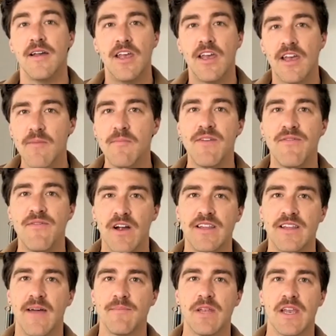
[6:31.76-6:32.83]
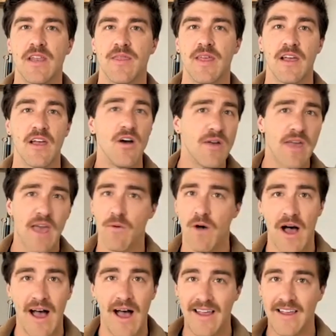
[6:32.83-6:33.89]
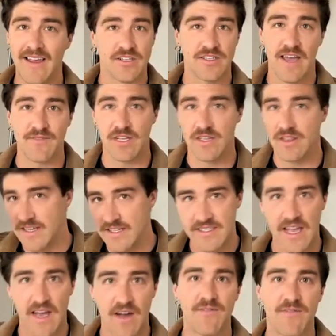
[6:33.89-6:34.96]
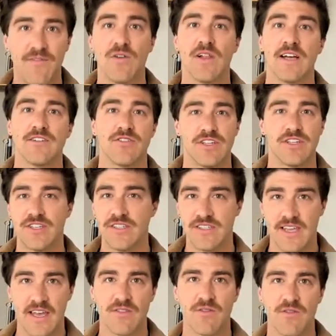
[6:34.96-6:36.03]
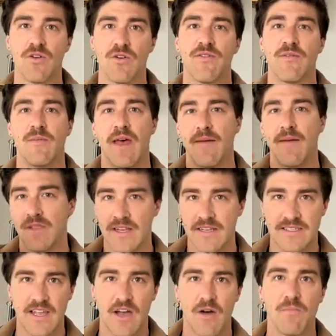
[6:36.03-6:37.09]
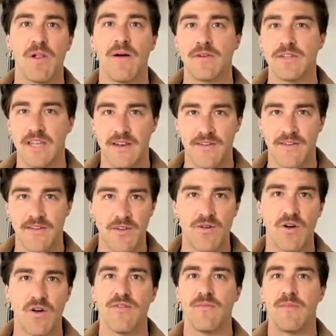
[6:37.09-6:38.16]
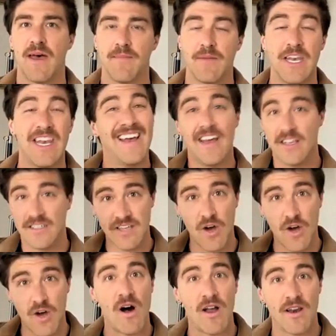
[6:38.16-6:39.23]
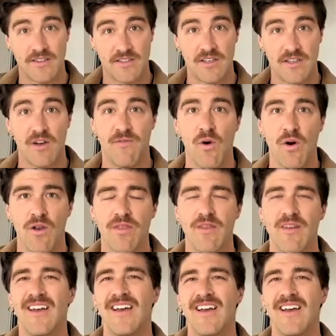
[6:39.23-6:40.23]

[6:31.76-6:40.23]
it can be very tempting to think, okay, well, I just have to list out a few electricians, get quotes from them, list out plumbers, get a few quotes from them, and so on and so forth.